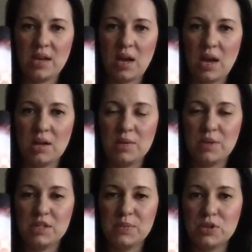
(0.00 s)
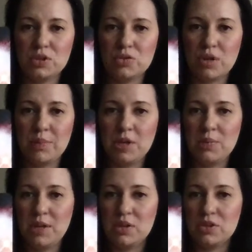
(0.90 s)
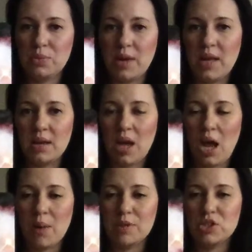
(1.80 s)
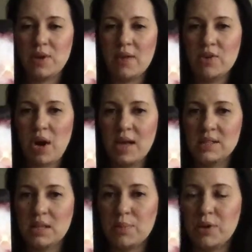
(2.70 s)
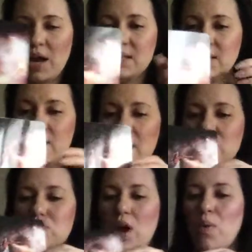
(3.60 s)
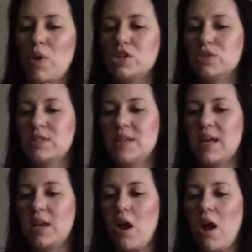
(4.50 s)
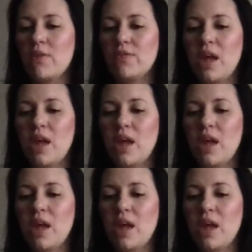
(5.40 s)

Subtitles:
It could be a spiritual dream, could be your twin, but you have your eyes on the prize and they do not want you to take it off.